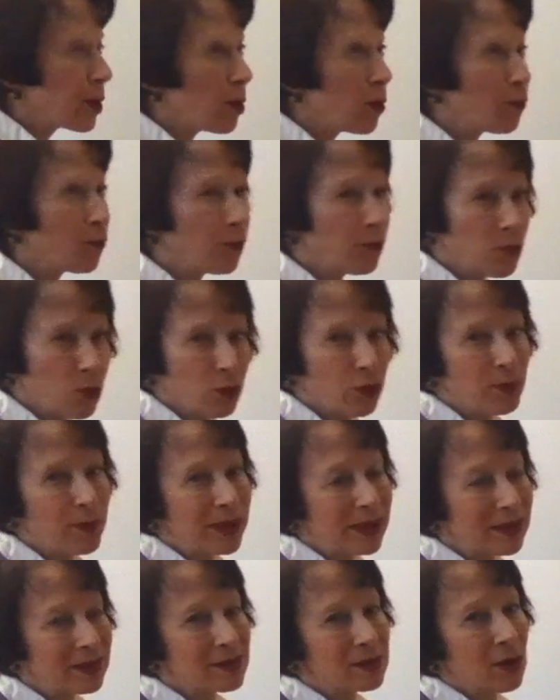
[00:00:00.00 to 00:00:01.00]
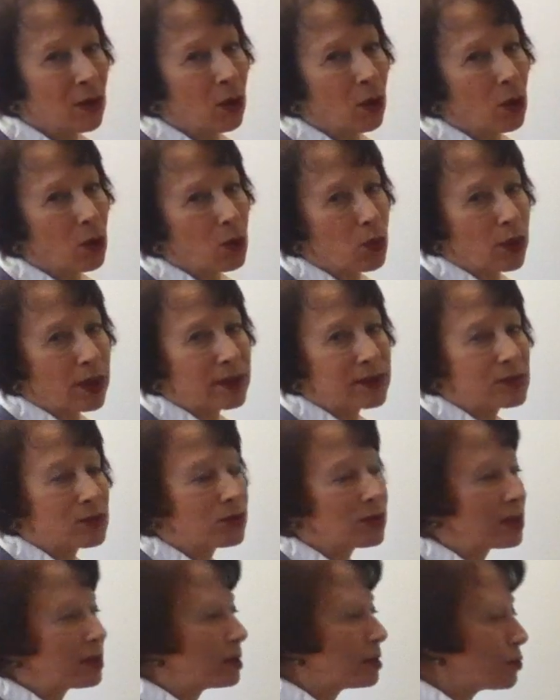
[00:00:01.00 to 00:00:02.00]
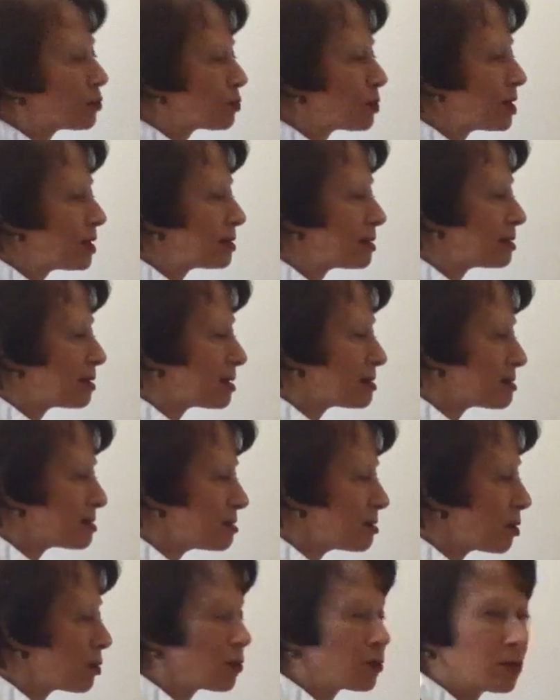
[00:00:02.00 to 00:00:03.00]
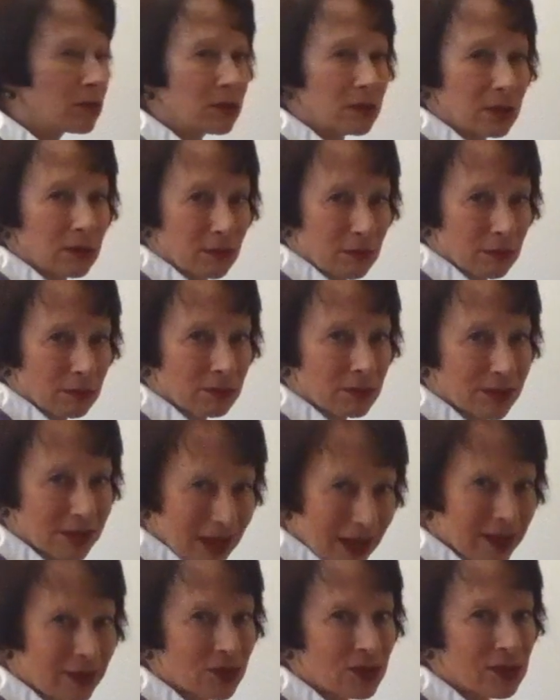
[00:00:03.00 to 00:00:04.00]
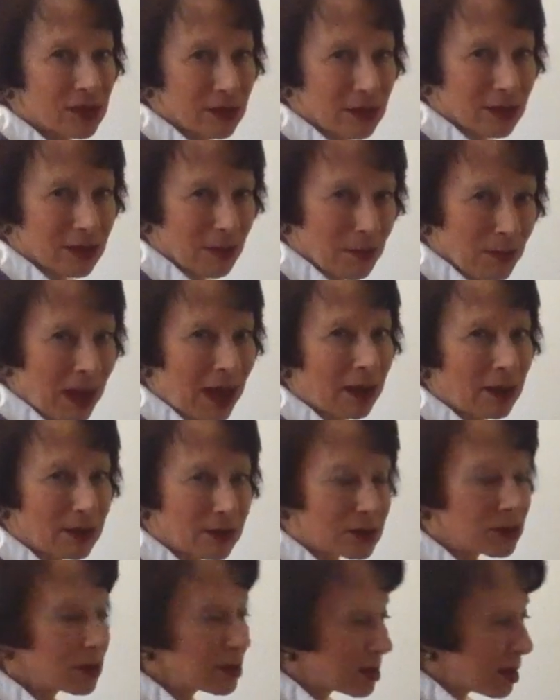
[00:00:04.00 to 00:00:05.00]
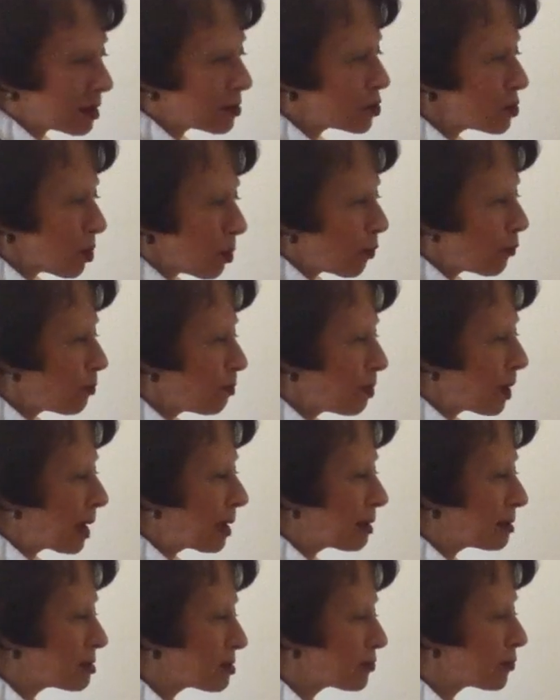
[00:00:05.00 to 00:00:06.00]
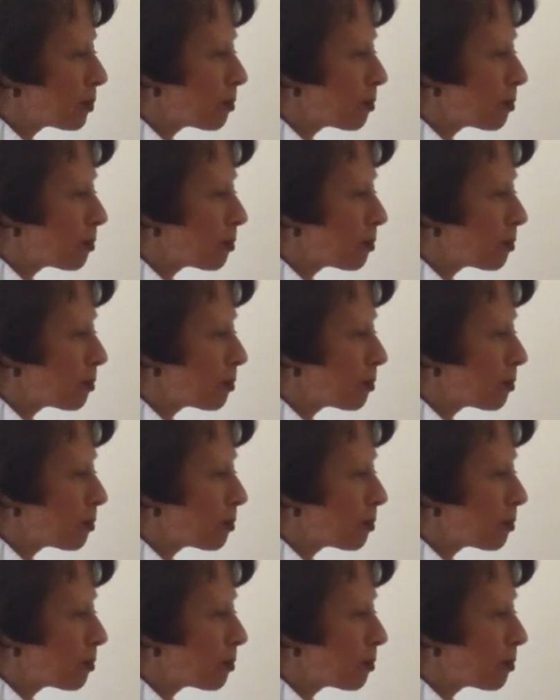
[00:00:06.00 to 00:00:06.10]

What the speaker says: of movement is always to the degree that does not takes you off balance